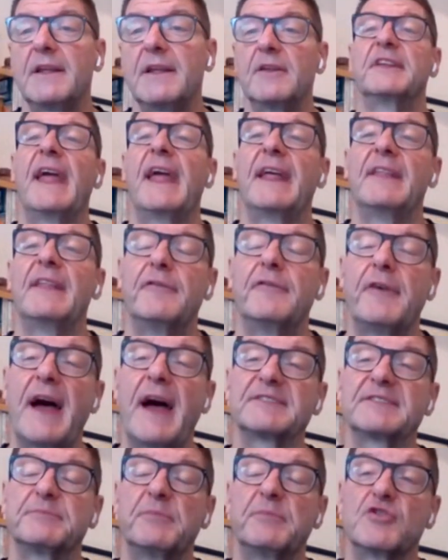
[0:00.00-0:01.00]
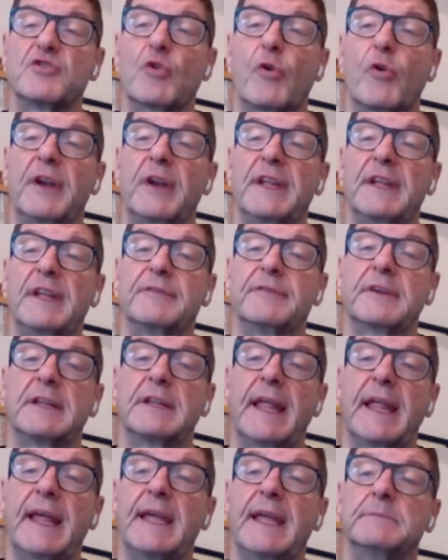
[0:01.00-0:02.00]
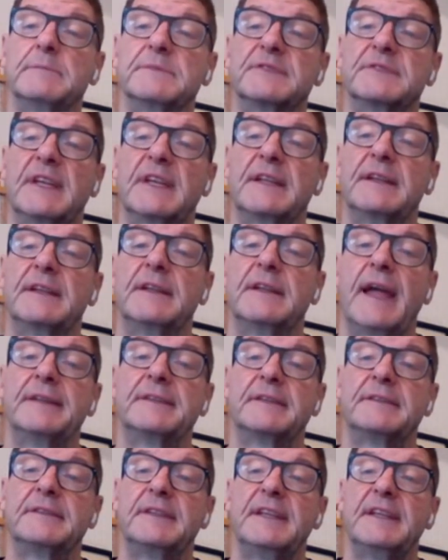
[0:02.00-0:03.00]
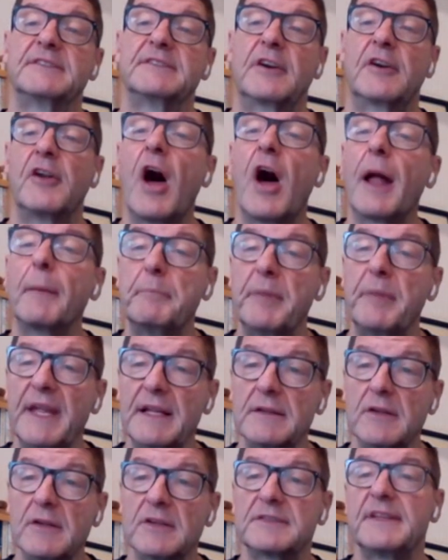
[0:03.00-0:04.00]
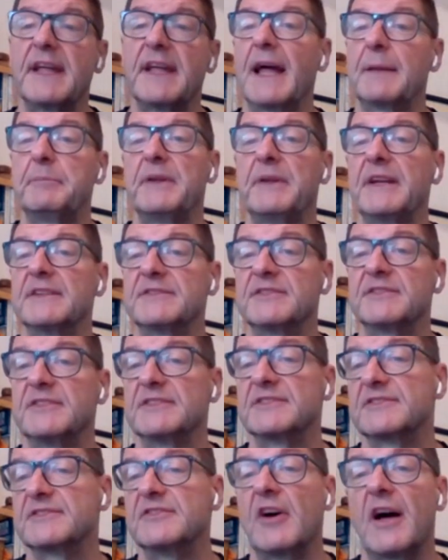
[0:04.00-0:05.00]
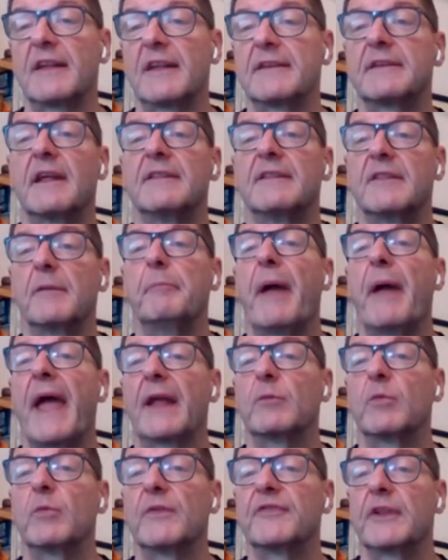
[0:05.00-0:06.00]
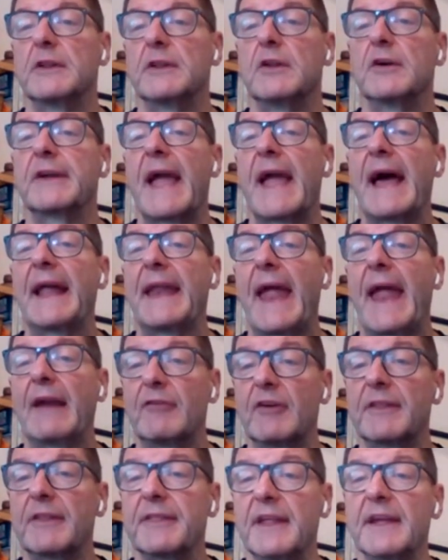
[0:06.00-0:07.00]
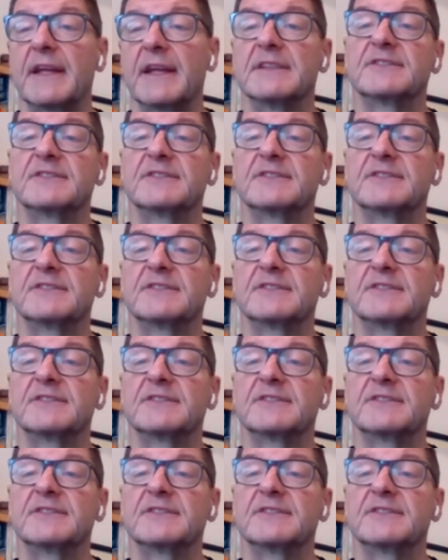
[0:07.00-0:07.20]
Today, the vast majority of claims and entities are not being looked at because it's just not the bandwidth to look at everything.